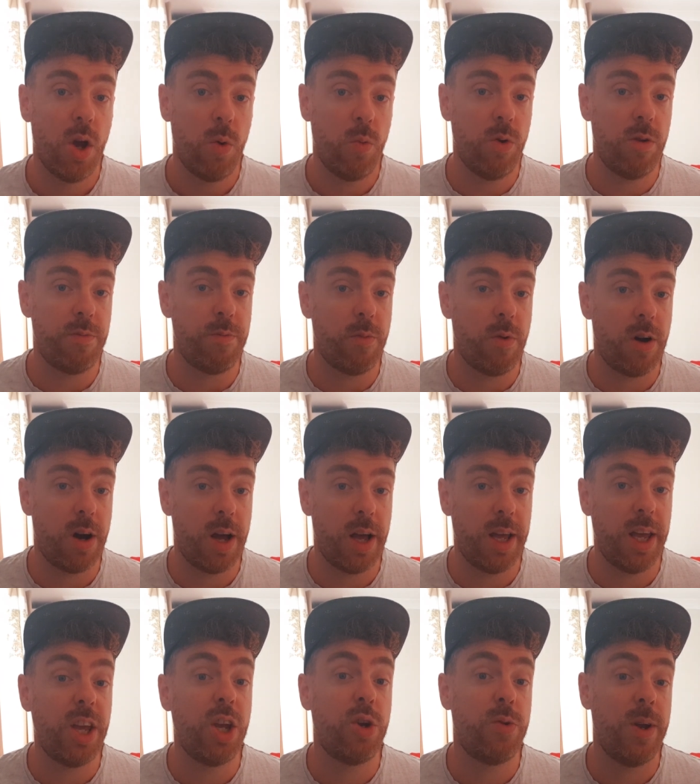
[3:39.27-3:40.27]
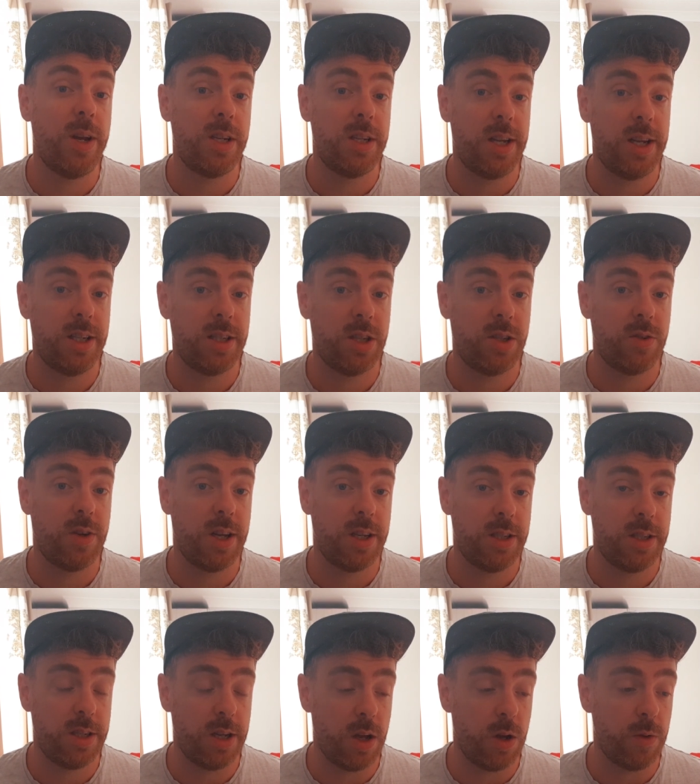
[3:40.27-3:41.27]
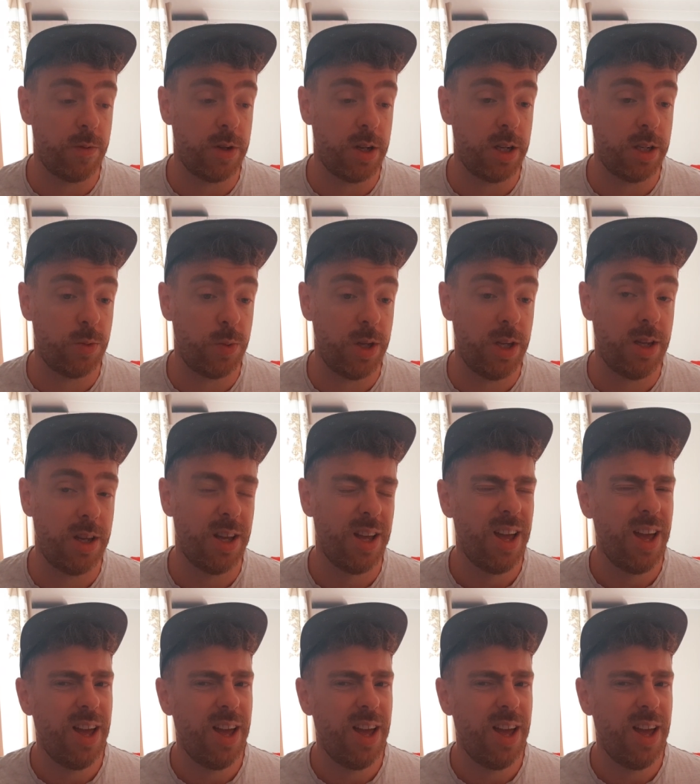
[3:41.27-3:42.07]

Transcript: with my increase in exercise over next week,